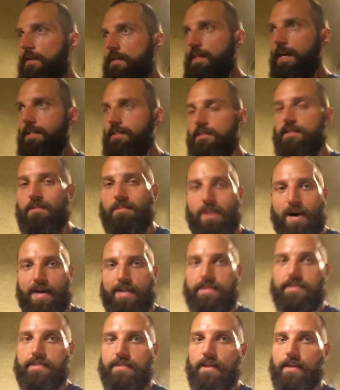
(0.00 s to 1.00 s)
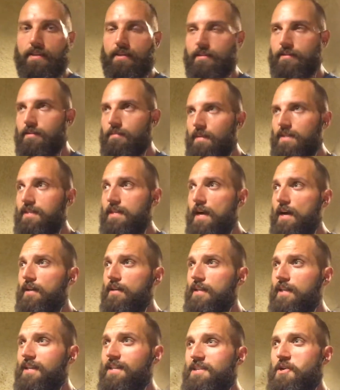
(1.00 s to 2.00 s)
that's the mindset, that's the
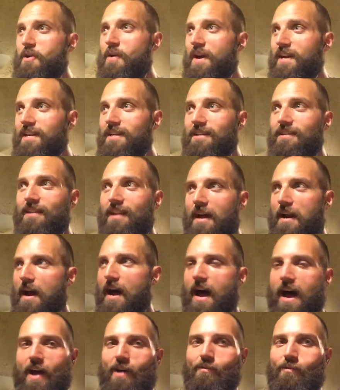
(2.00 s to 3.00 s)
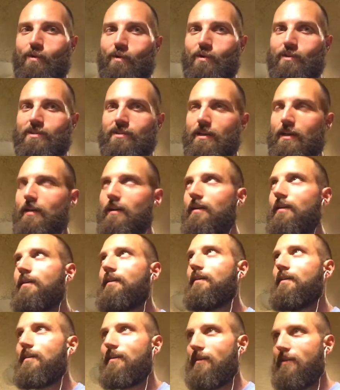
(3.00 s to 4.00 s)
mentality. And, you know, I get a lot of eye rolls like,
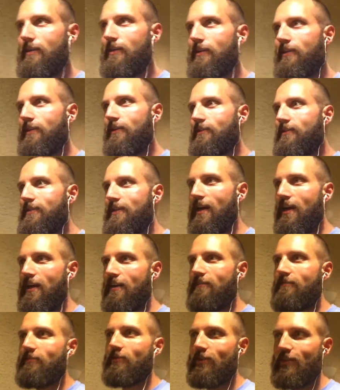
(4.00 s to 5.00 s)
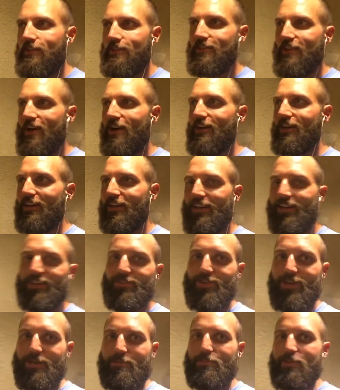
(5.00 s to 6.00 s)
oh, here goes Dave with his talk again,
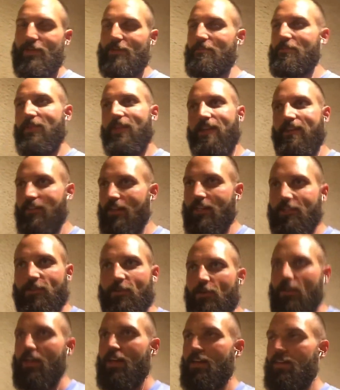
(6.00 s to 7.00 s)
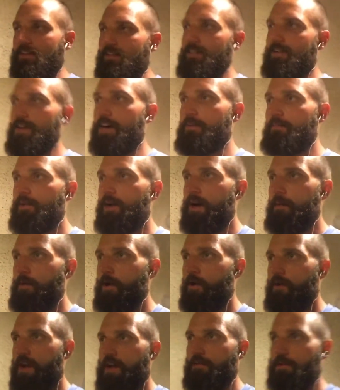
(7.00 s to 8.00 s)
right? But that's okay. You know, I'm
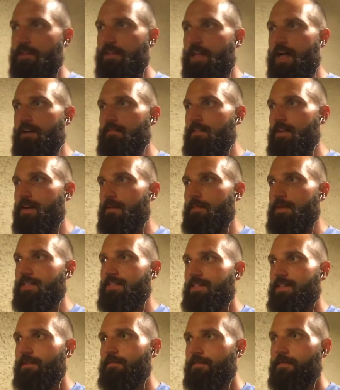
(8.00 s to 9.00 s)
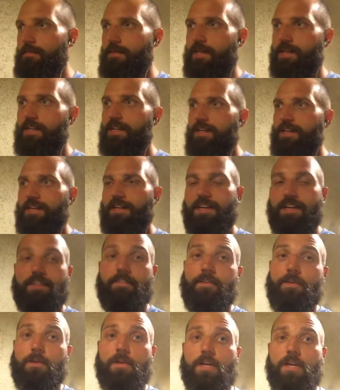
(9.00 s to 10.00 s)
all right with laughing at myself. I mean,
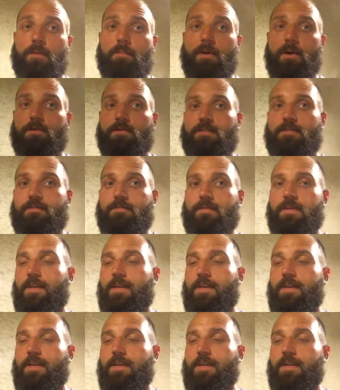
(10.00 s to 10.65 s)
if you're going to post